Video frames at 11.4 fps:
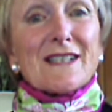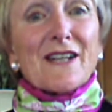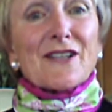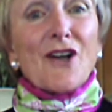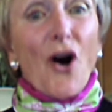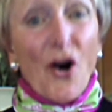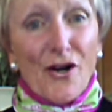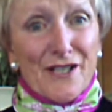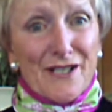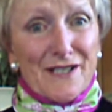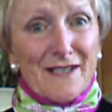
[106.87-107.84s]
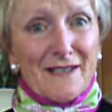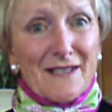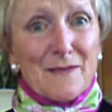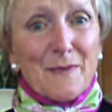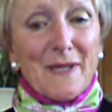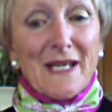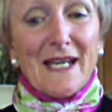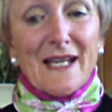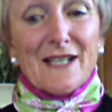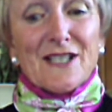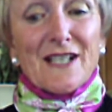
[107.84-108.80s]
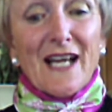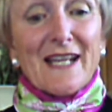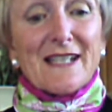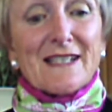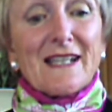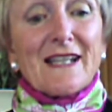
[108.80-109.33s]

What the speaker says: and honored to be here tonight